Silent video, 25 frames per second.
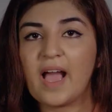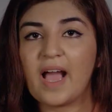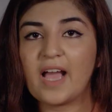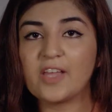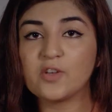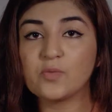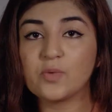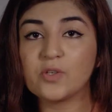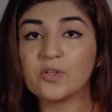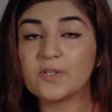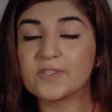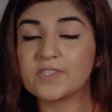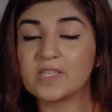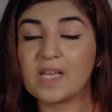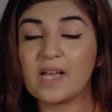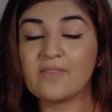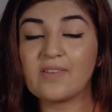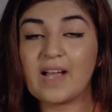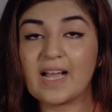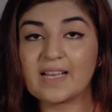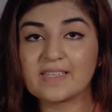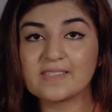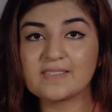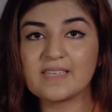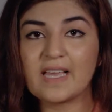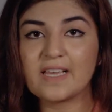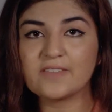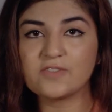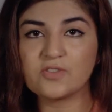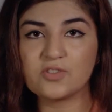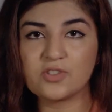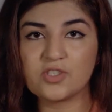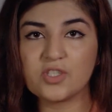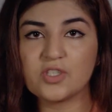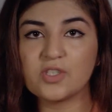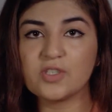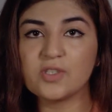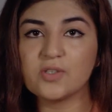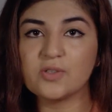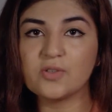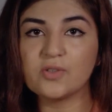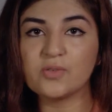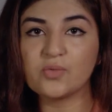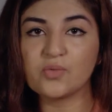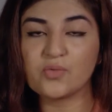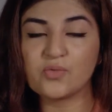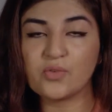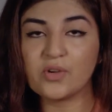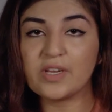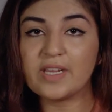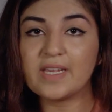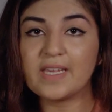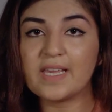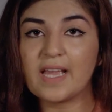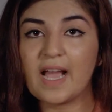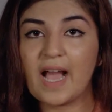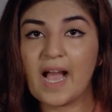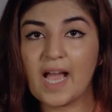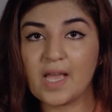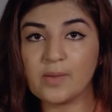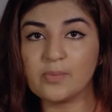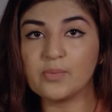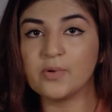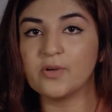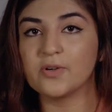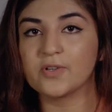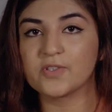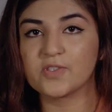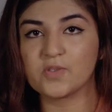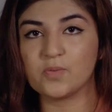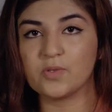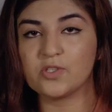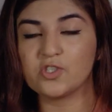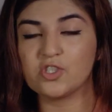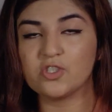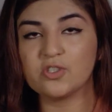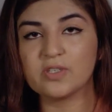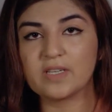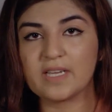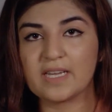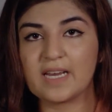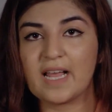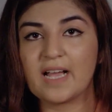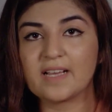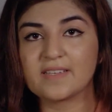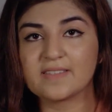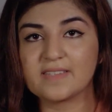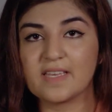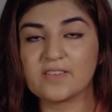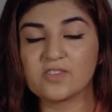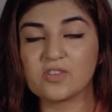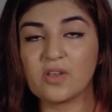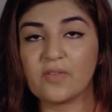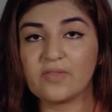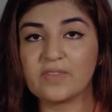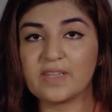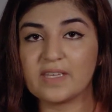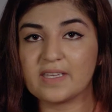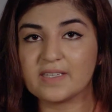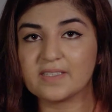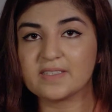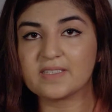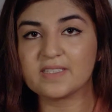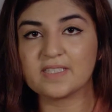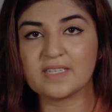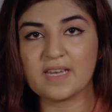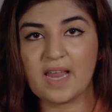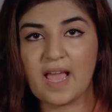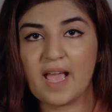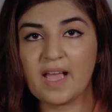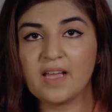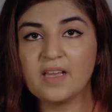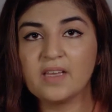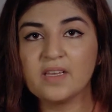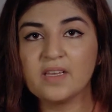And we also have access to free iBooks, which you can access on the internet.